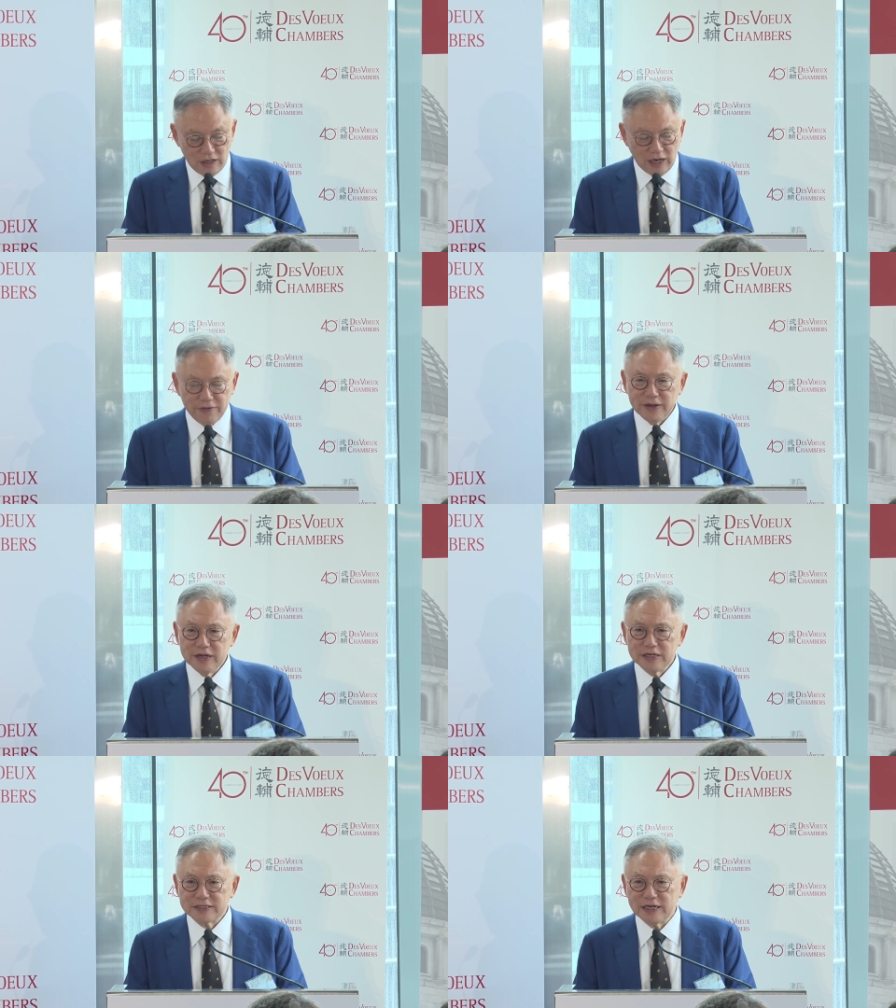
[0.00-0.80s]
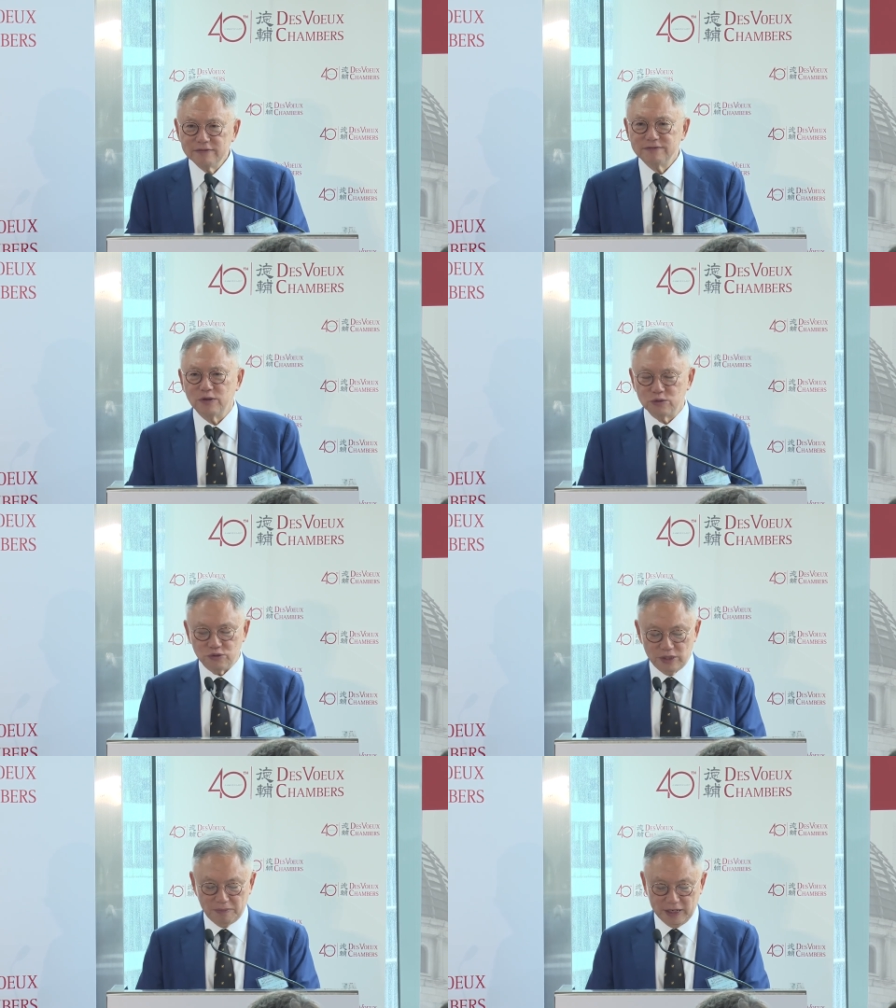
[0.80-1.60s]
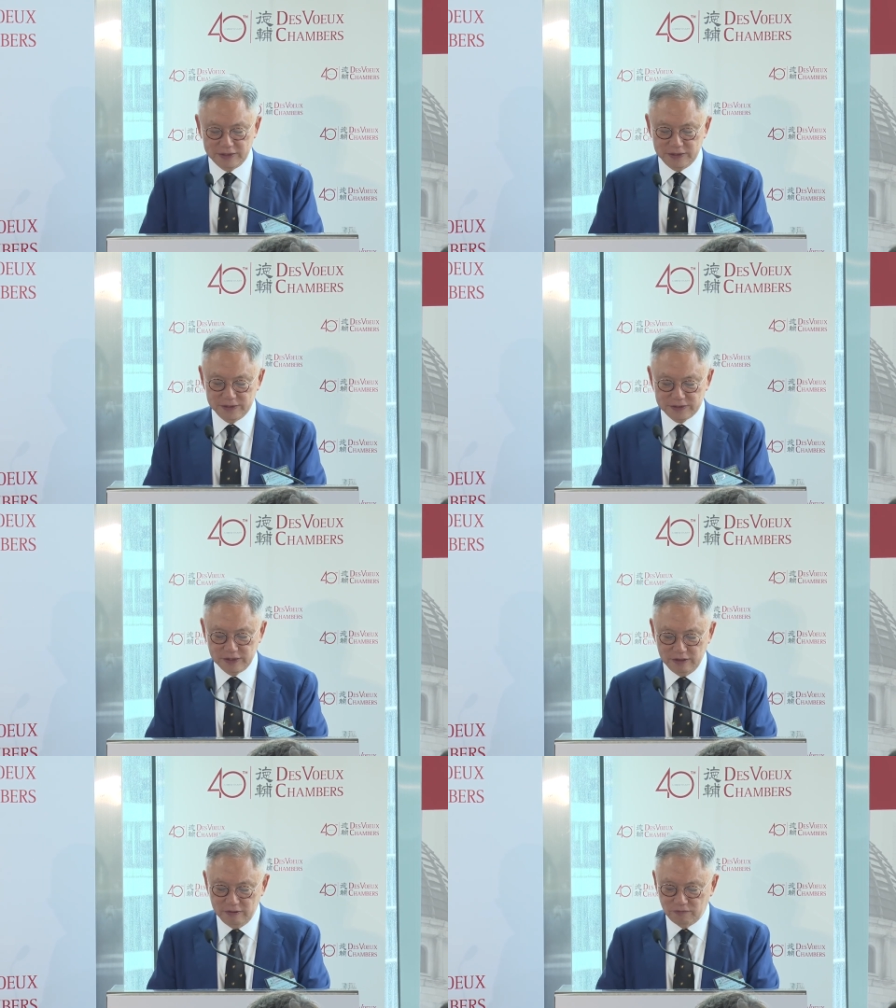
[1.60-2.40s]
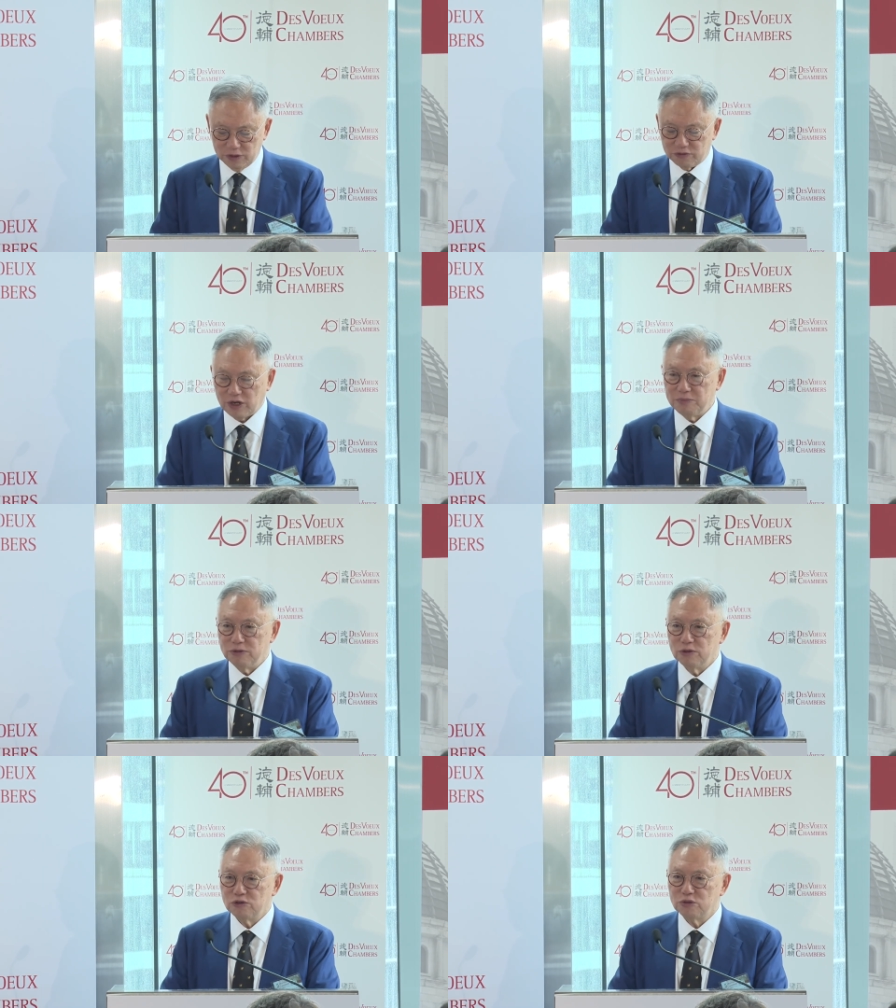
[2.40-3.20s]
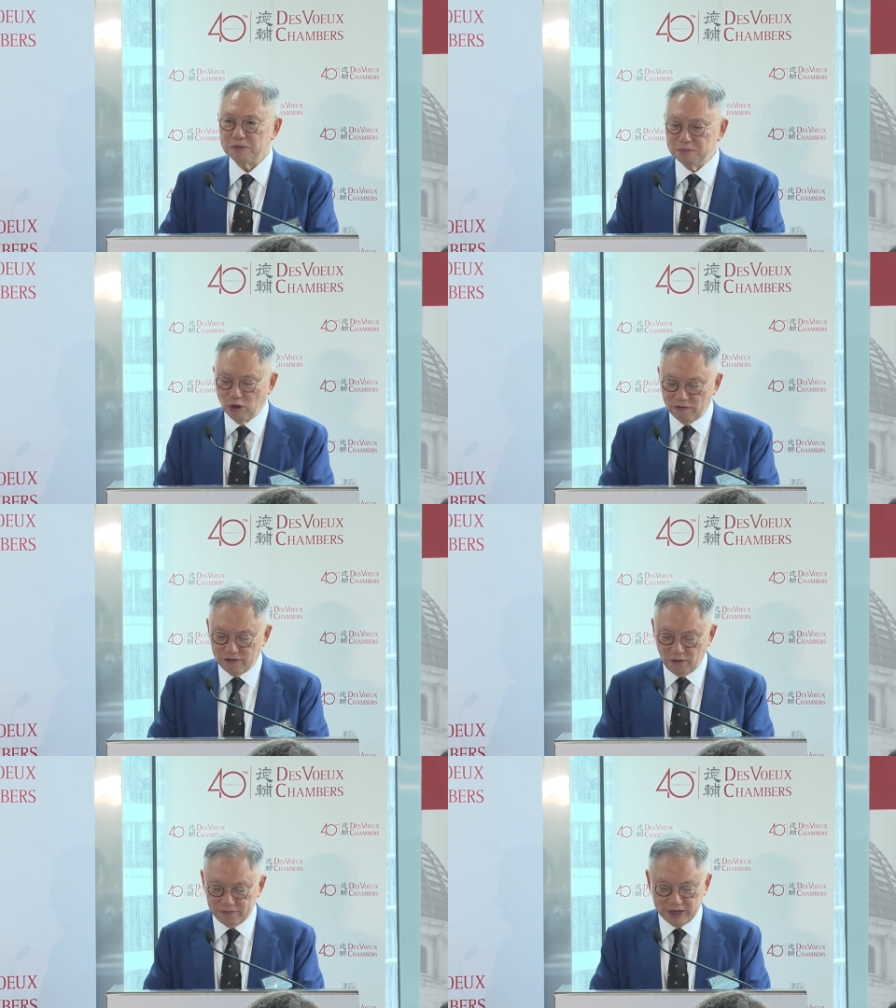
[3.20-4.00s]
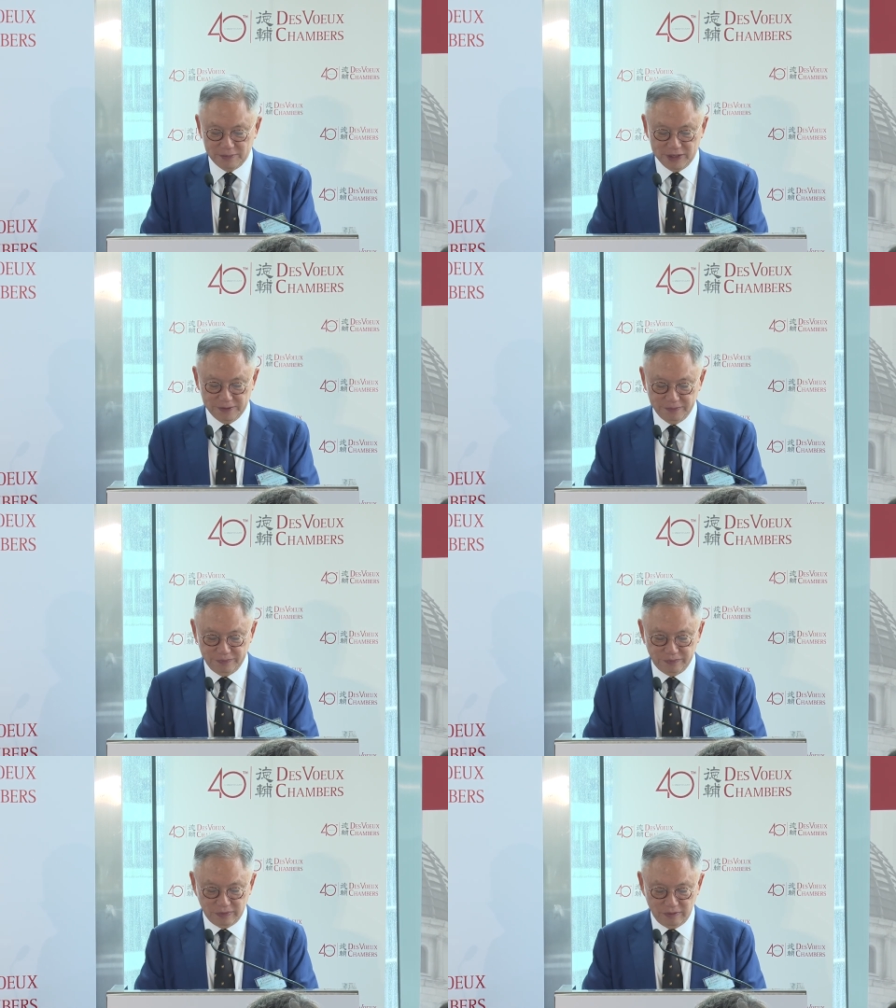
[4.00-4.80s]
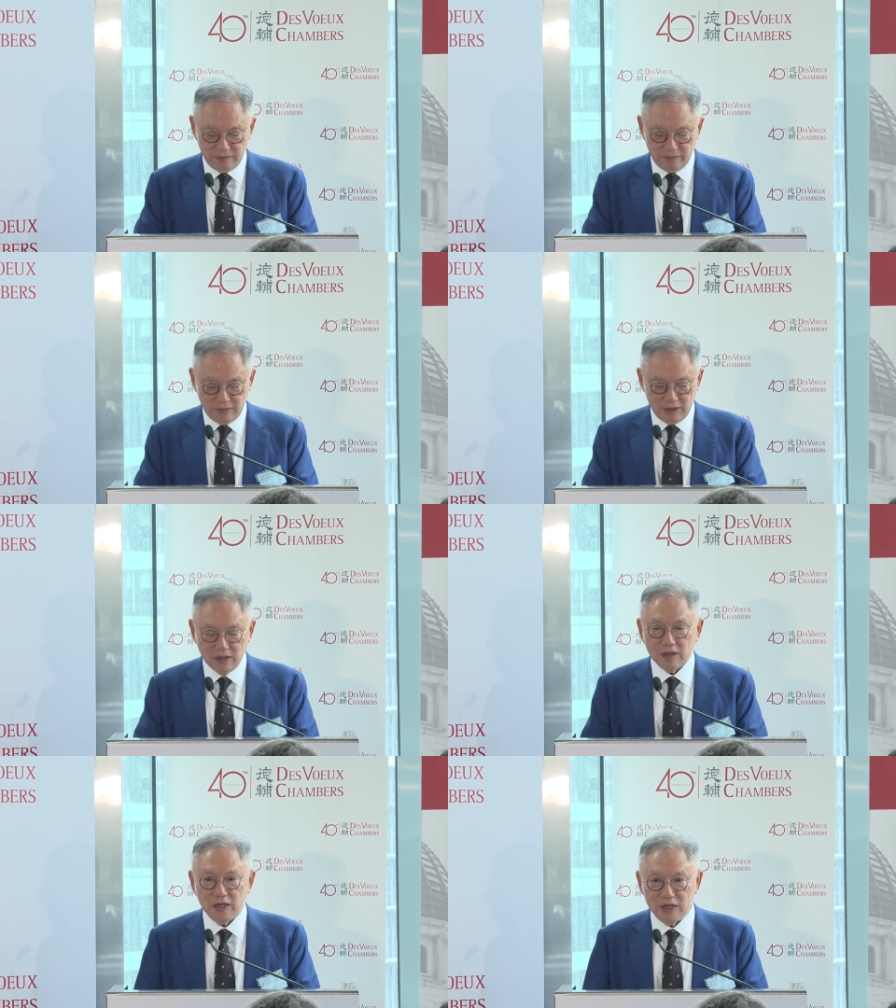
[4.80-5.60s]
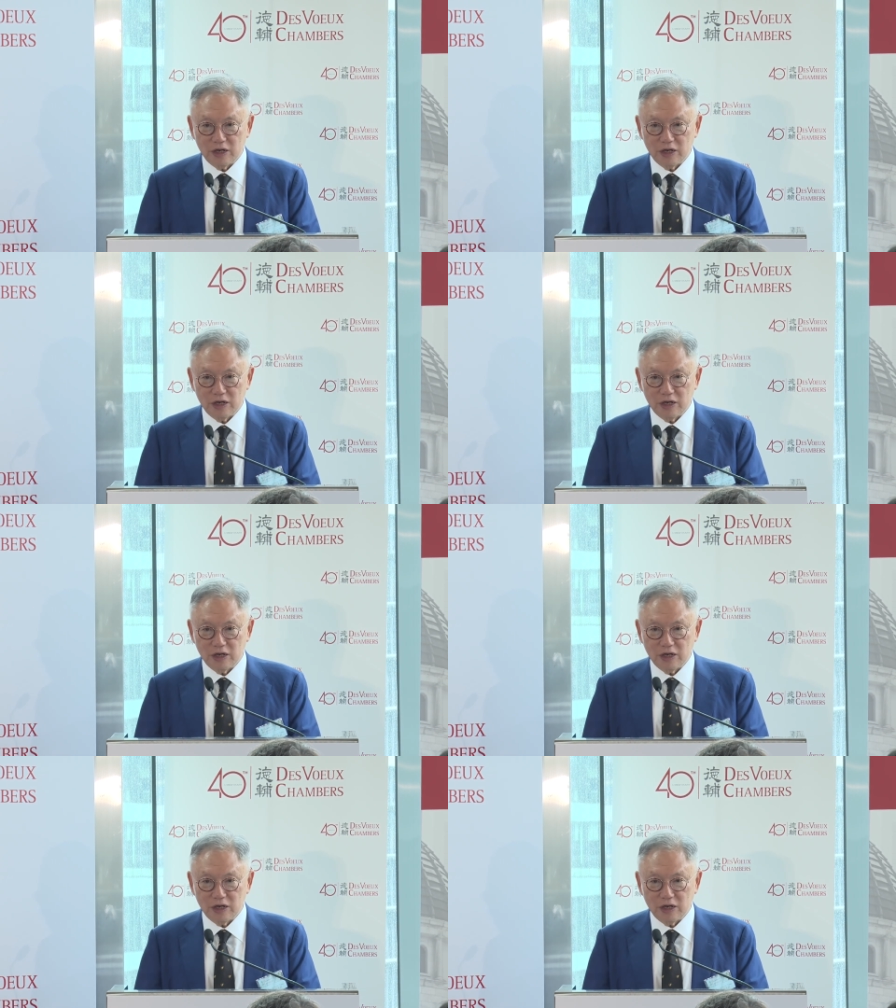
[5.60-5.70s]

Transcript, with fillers: I think it is helpful to the parties for the tribunal to be more forthcoming in the